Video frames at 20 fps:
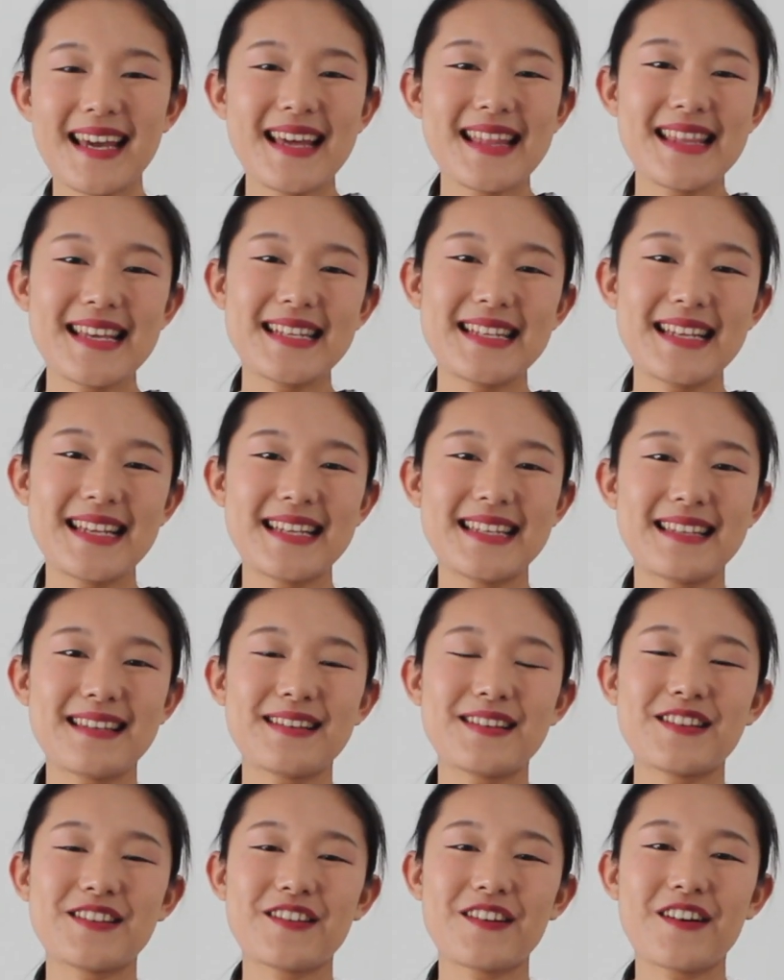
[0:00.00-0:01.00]
This is
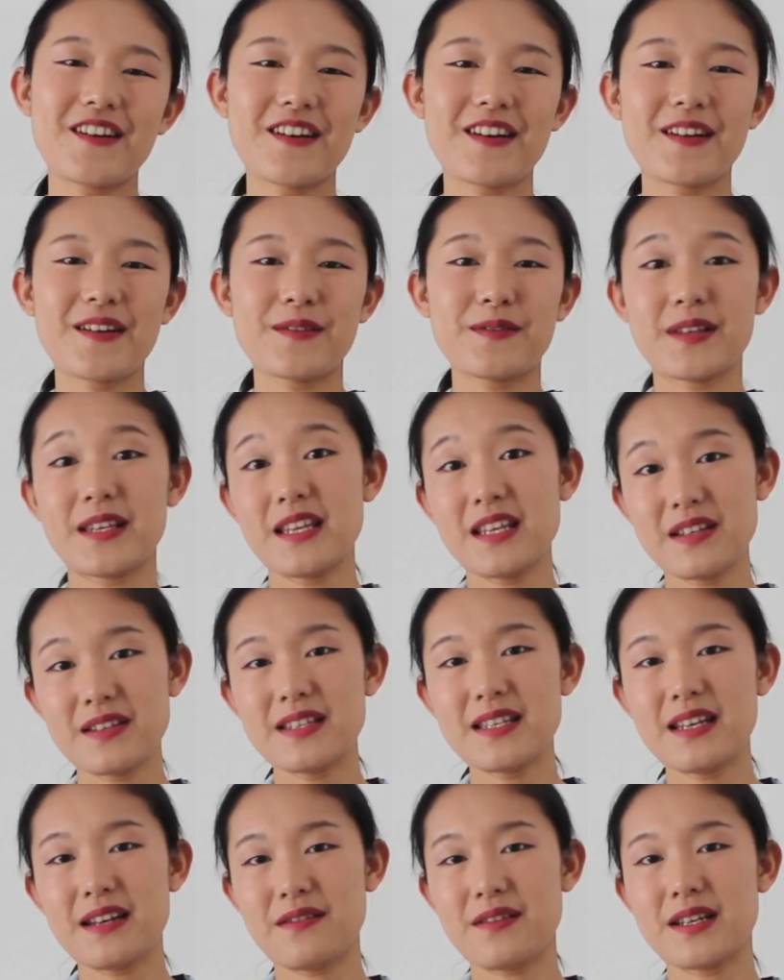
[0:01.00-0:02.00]
the start of a new
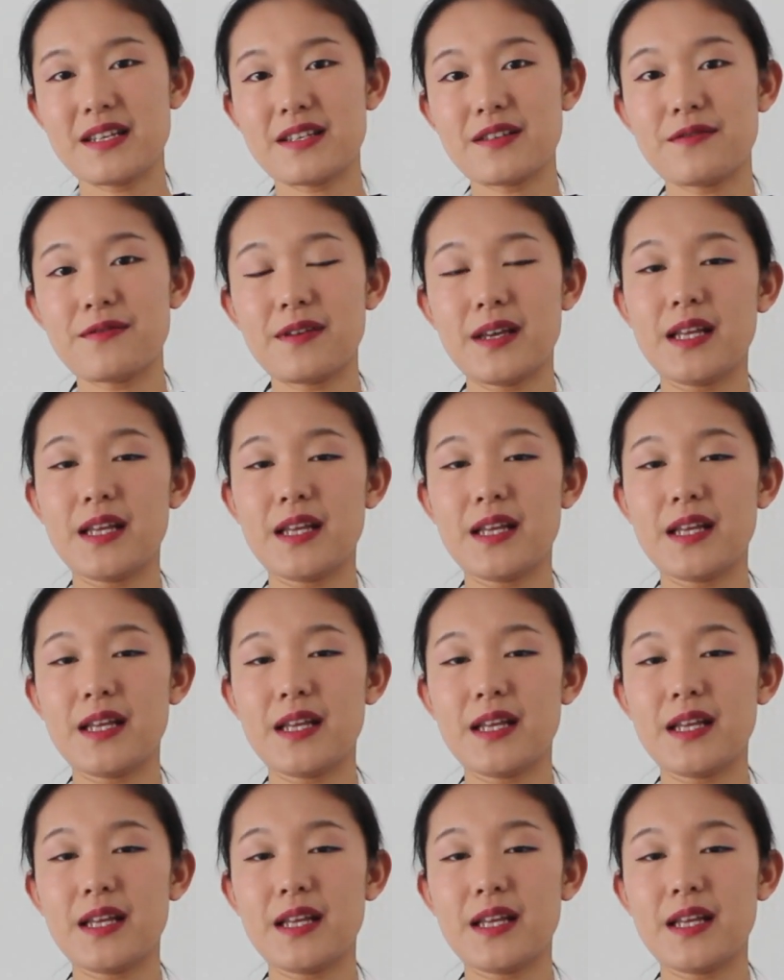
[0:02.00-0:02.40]
series of